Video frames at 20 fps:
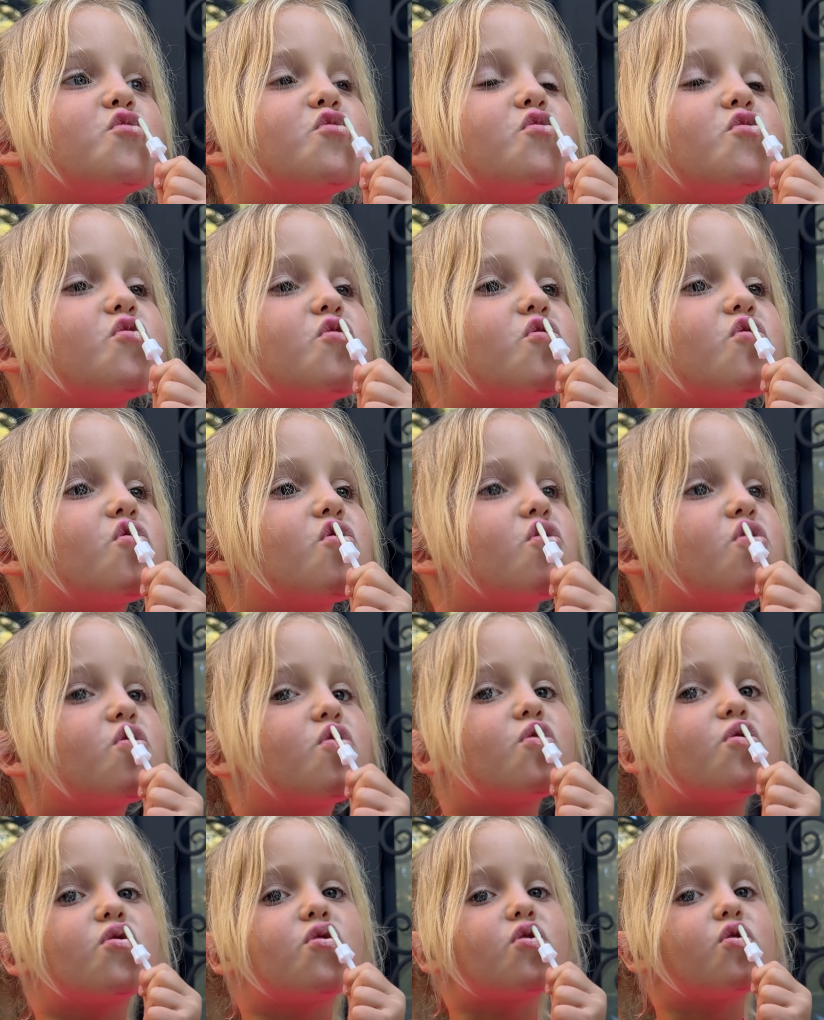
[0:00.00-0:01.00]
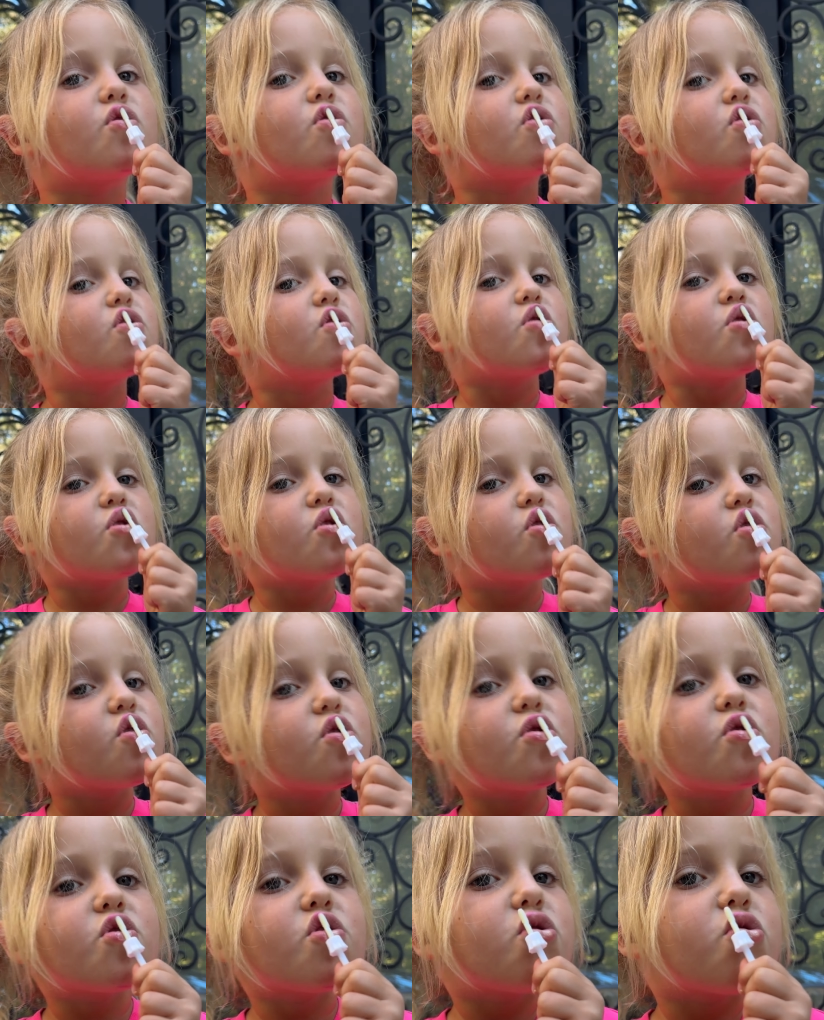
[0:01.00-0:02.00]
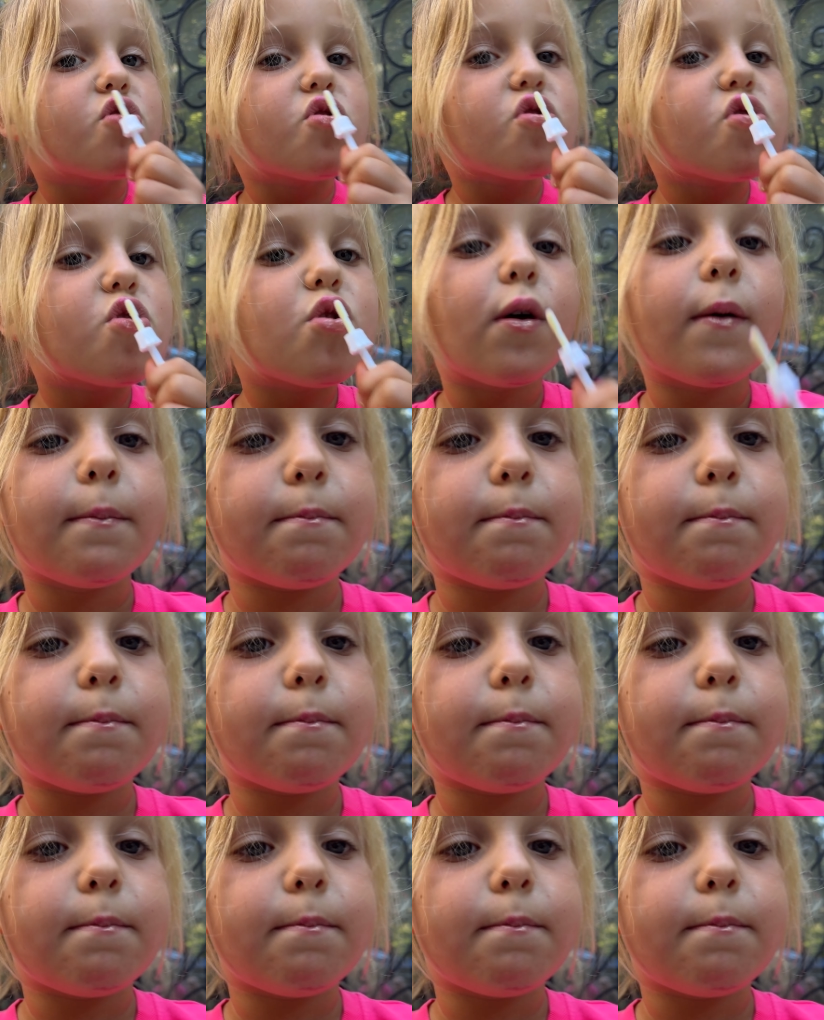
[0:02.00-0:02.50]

Can I try? Well, oh, it looks so good.